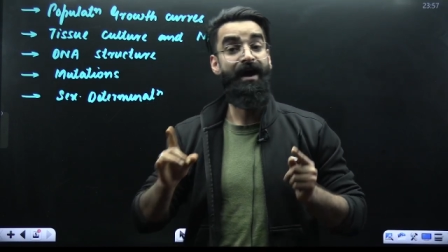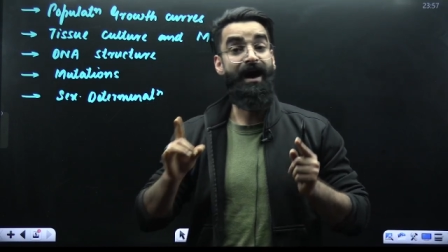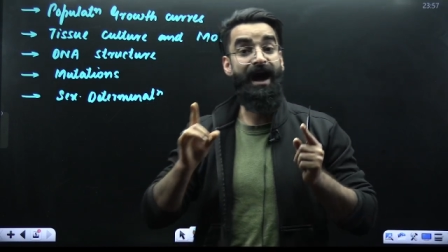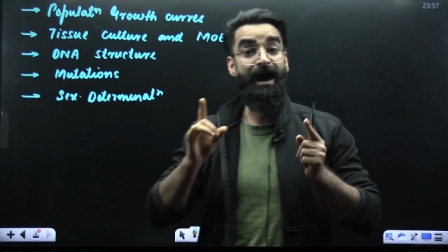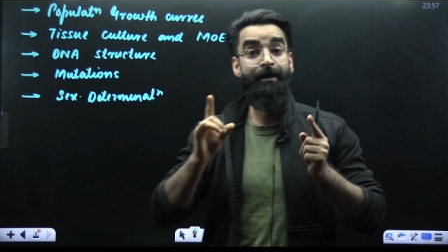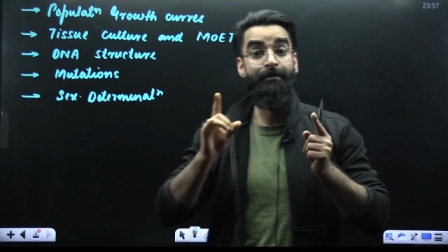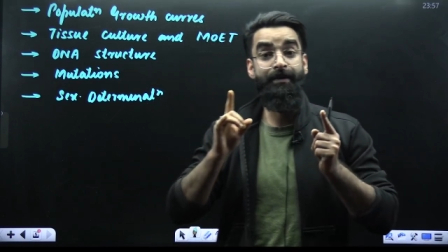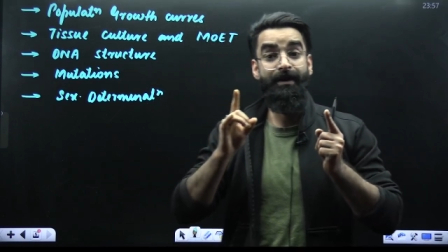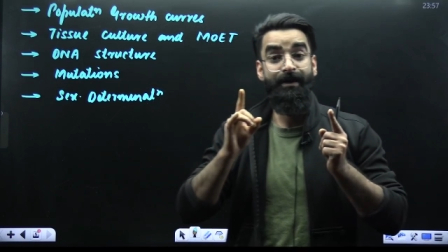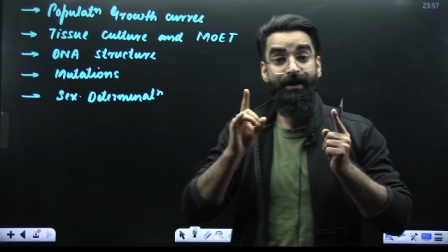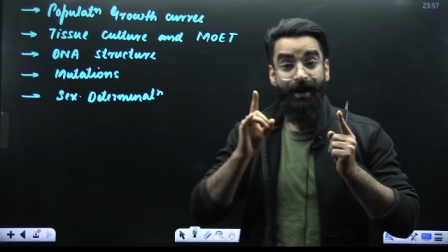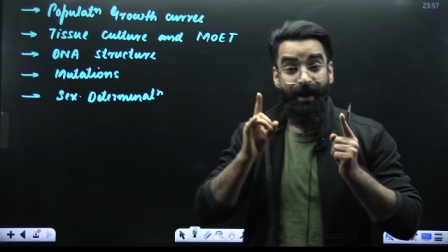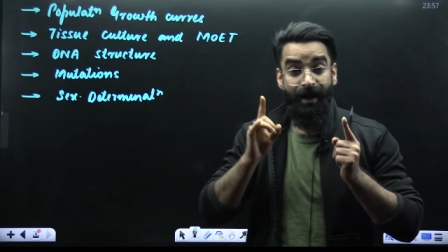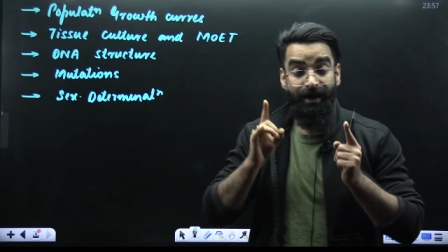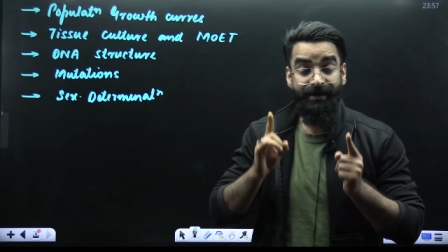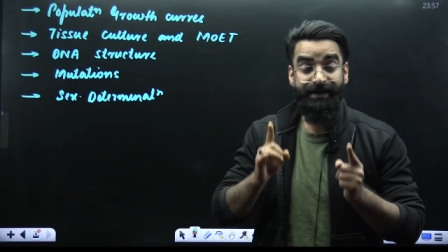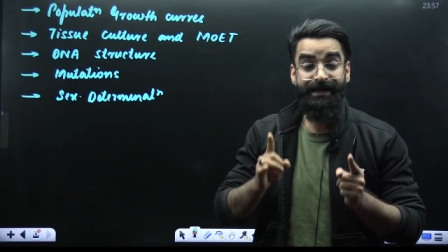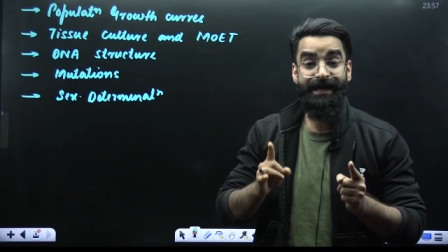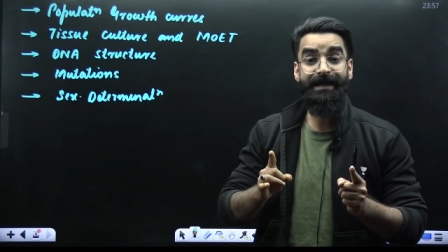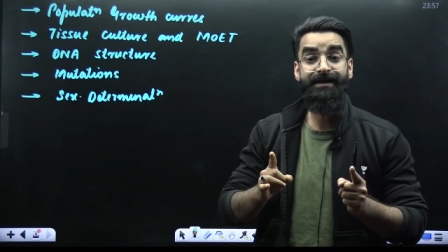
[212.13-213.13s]
I'm
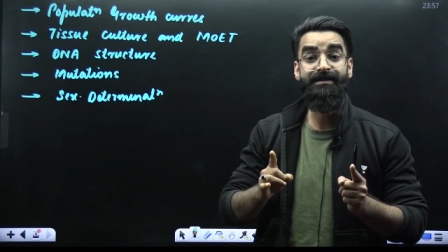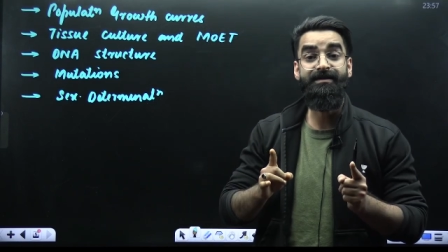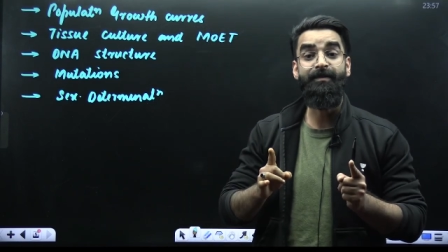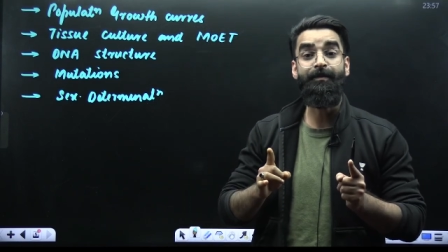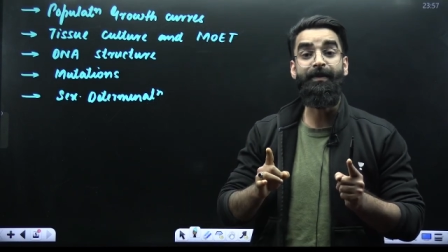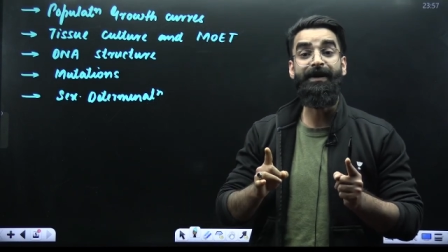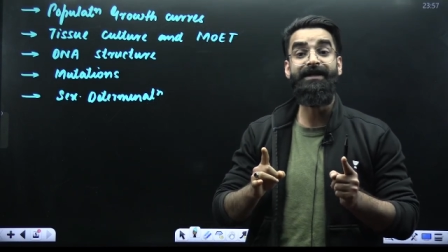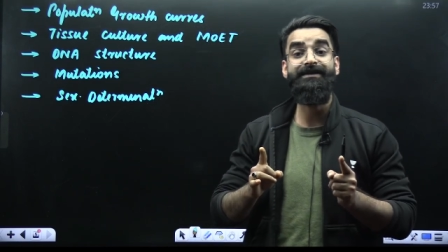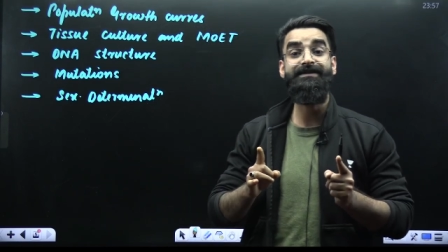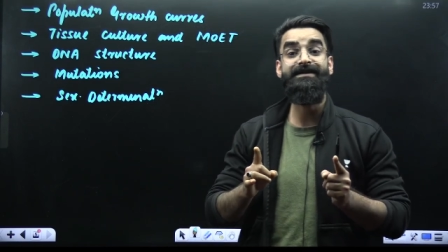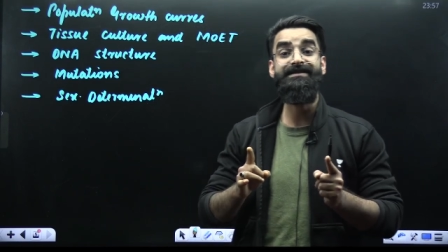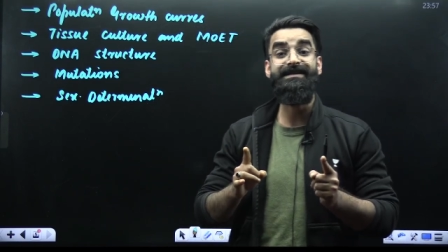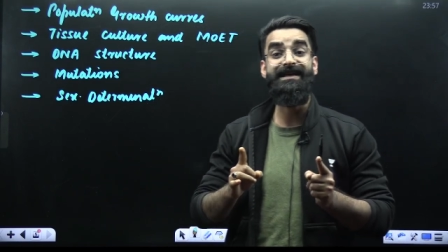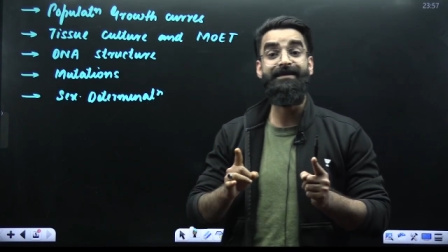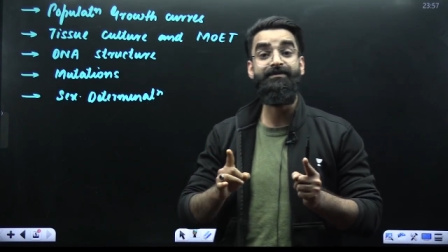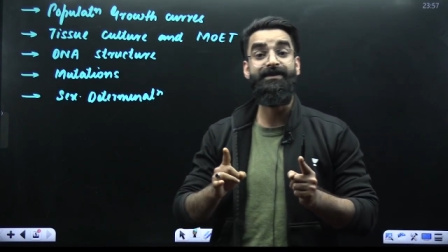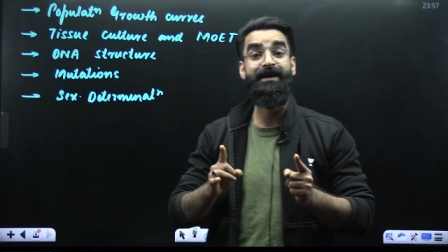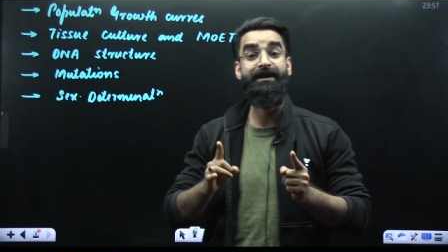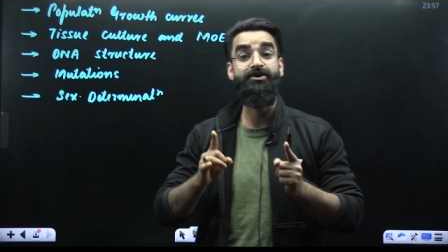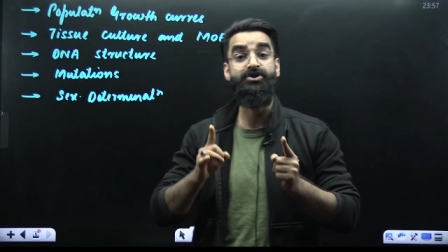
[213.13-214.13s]
again repeating the
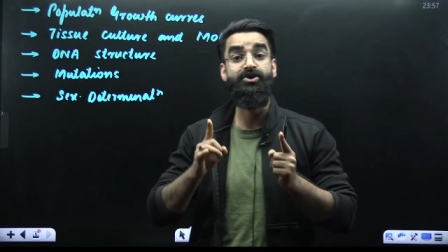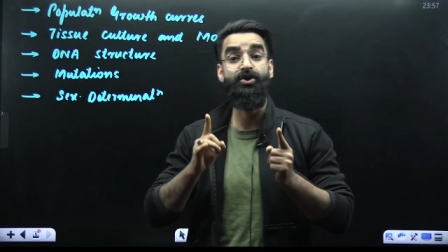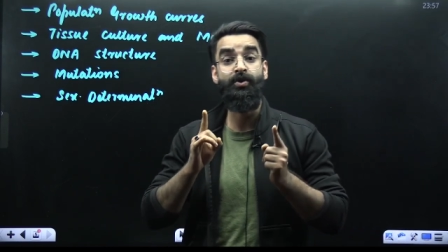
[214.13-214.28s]
same thing.